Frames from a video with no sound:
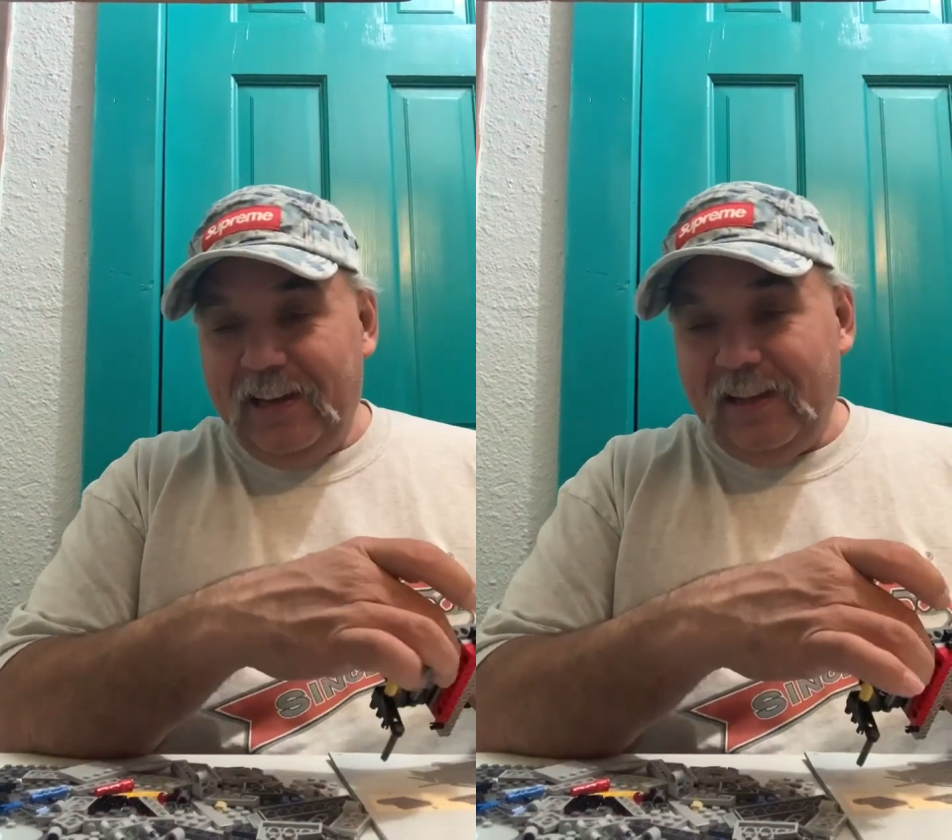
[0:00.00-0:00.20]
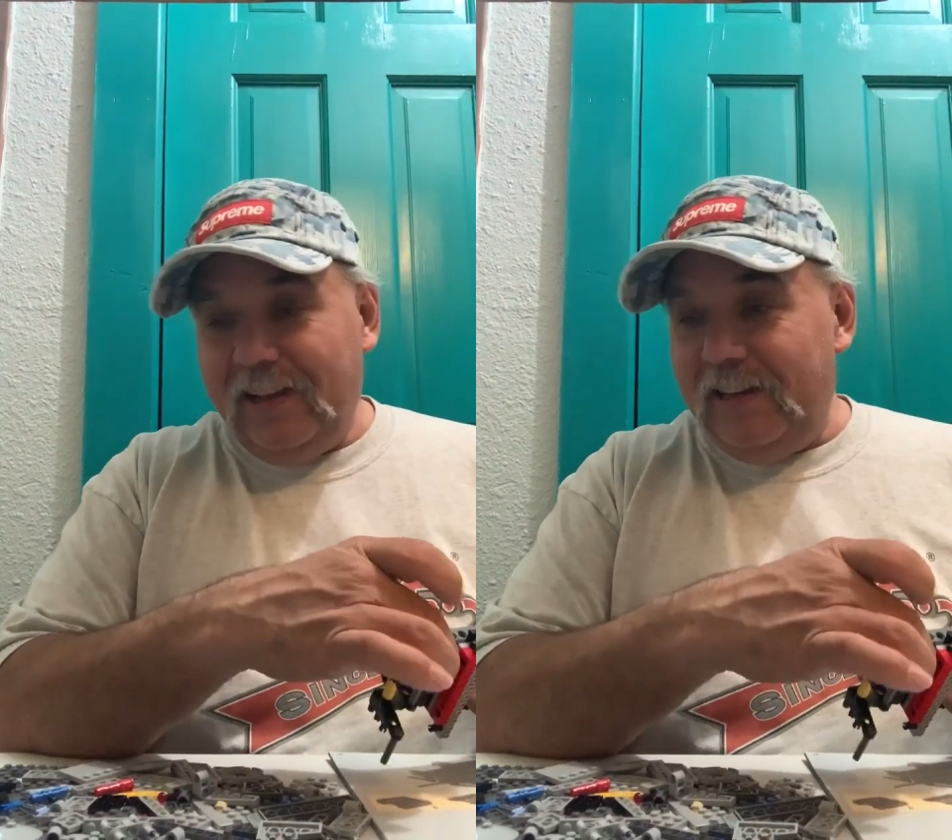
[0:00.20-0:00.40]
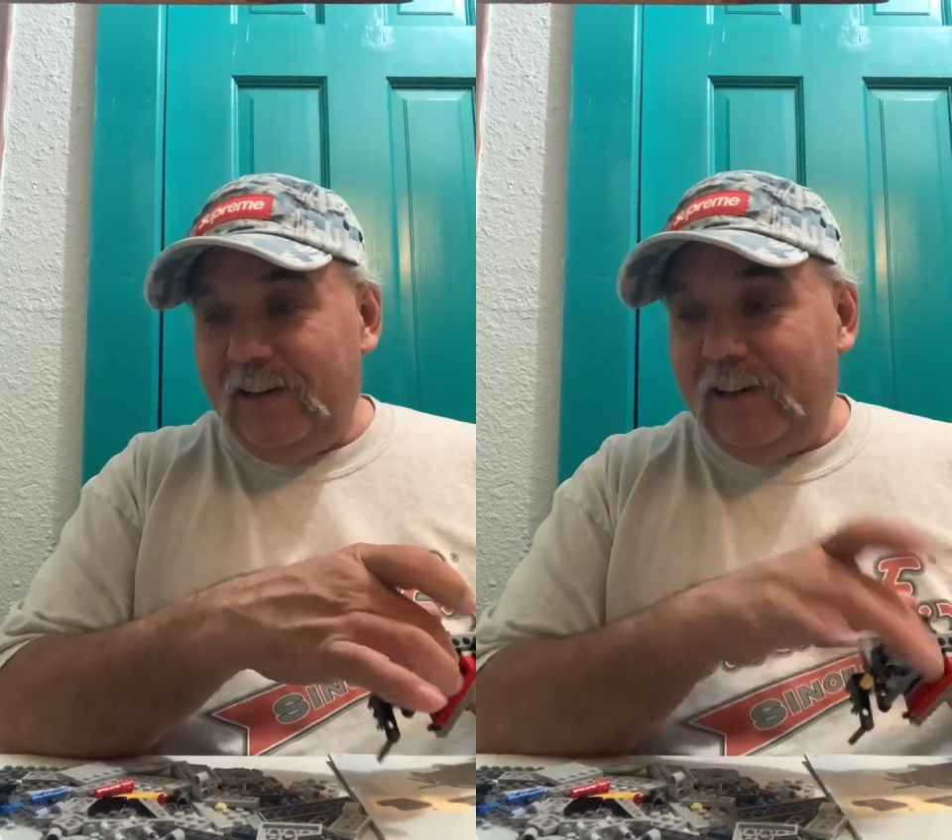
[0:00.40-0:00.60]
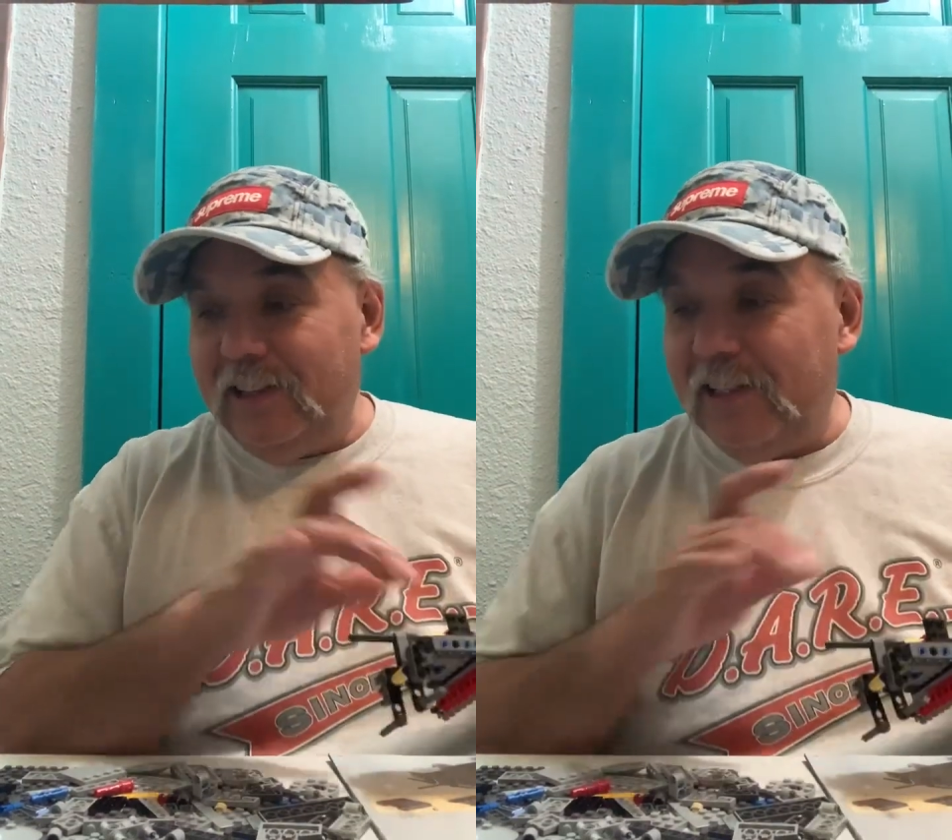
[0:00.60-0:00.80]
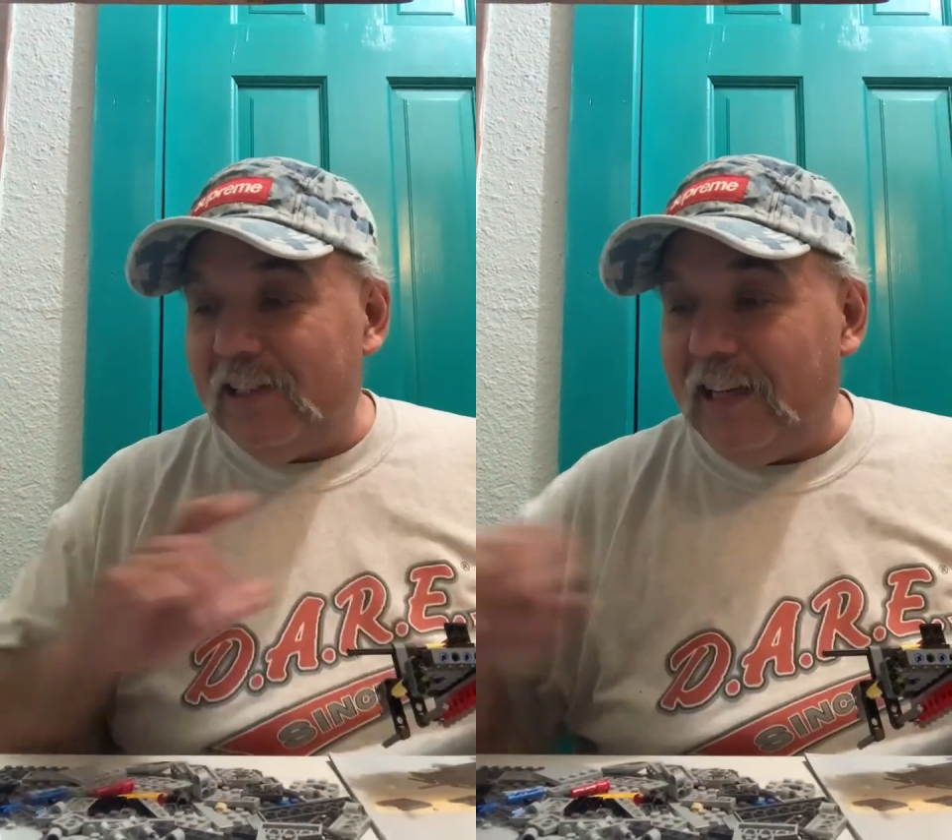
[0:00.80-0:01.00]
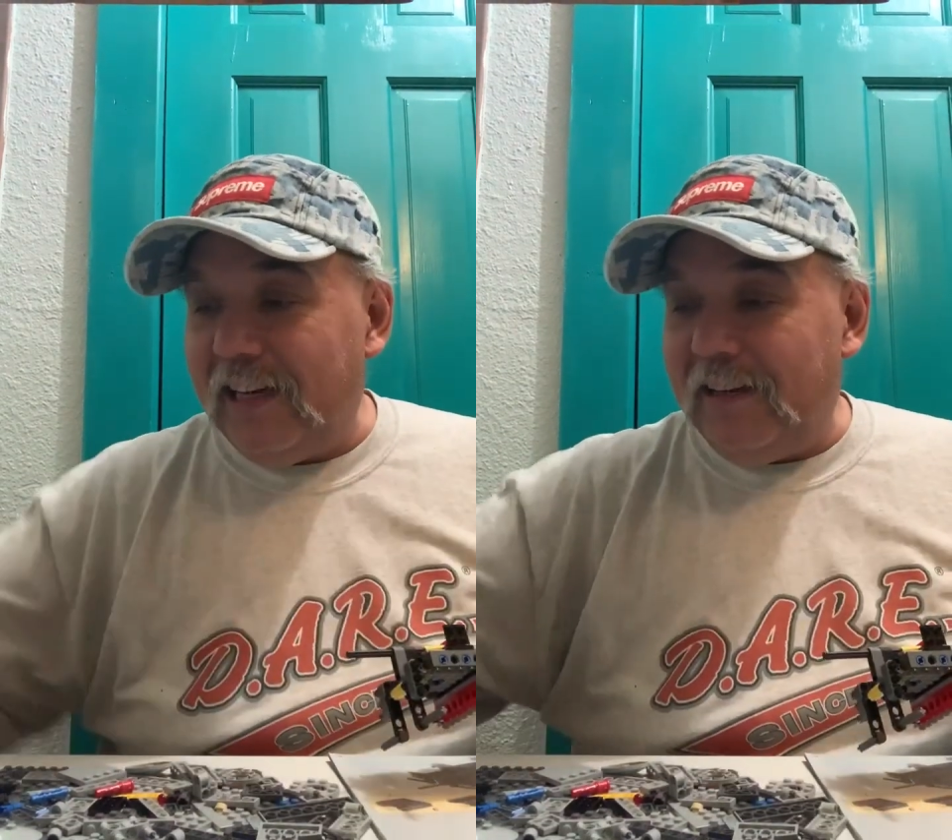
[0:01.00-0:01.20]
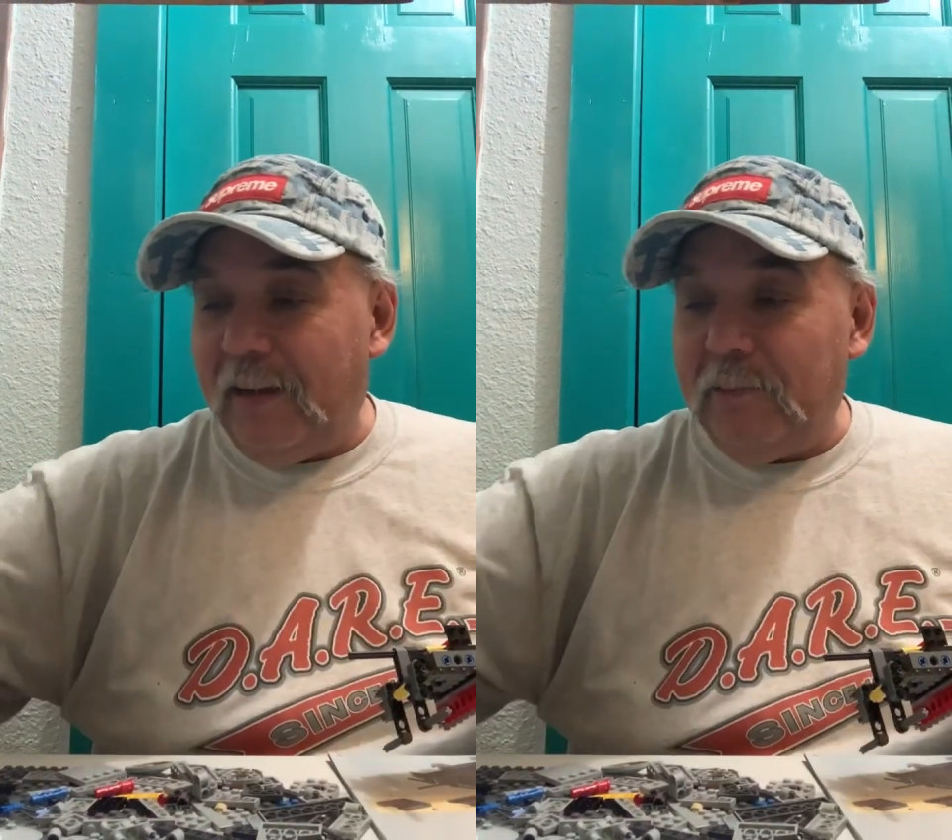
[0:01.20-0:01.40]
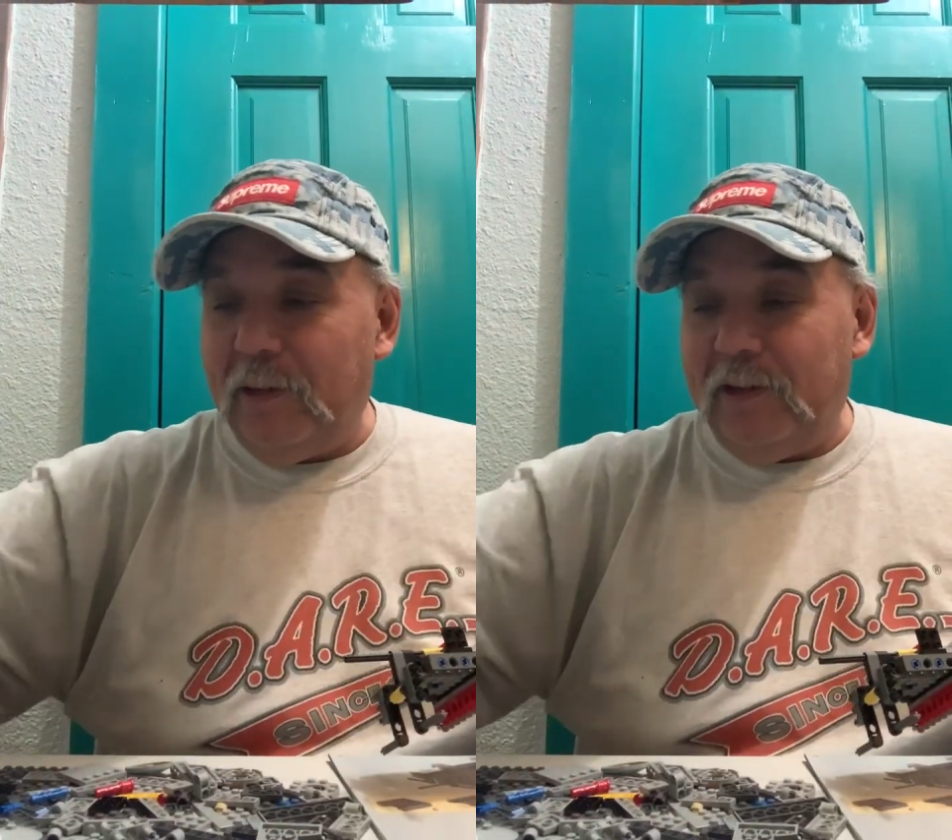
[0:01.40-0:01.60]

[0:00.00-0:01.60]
lady could just said I'm no